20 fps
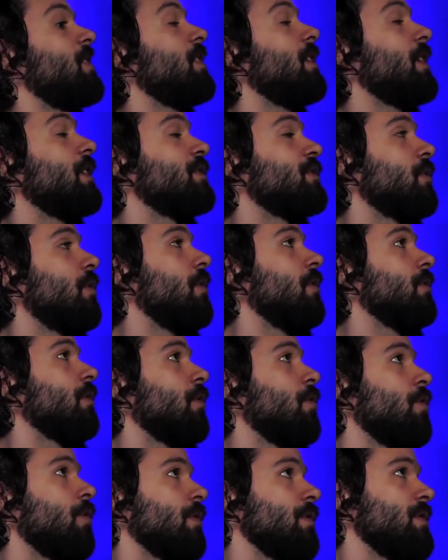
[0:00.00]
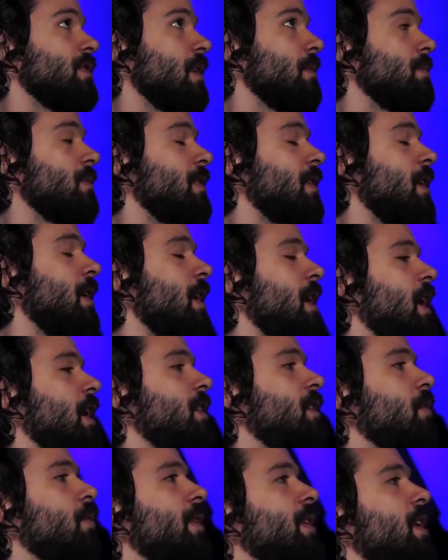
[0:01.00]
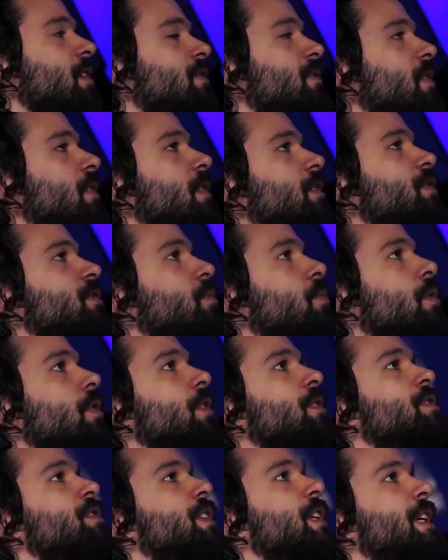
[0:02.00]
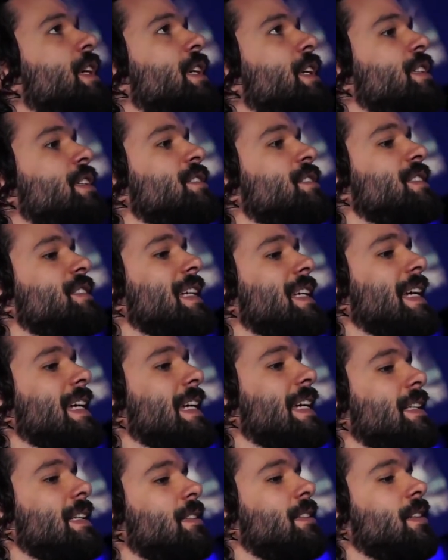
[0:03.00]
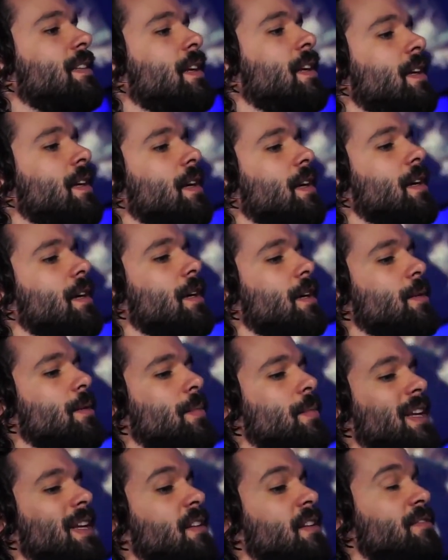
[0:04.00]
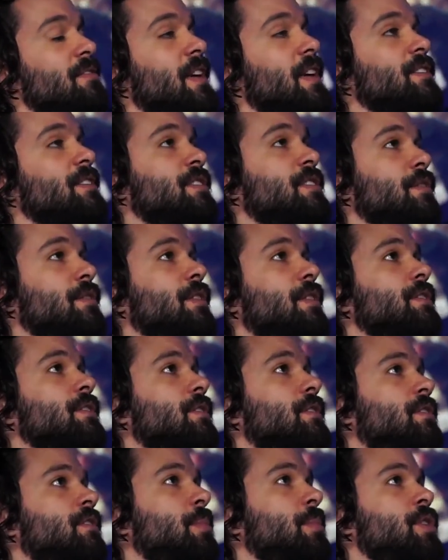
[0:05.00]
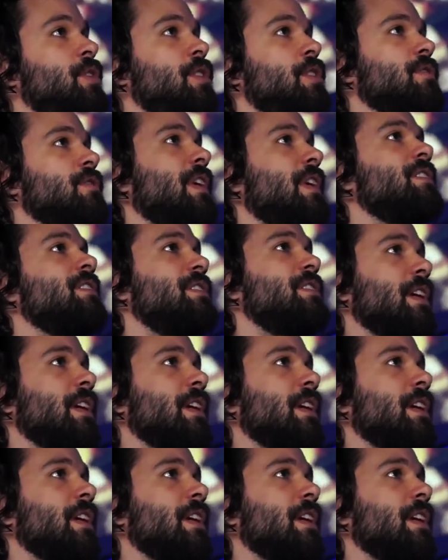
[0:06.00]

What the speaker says: fungus called the cordyceps. And the way that fungus works is it infects different species of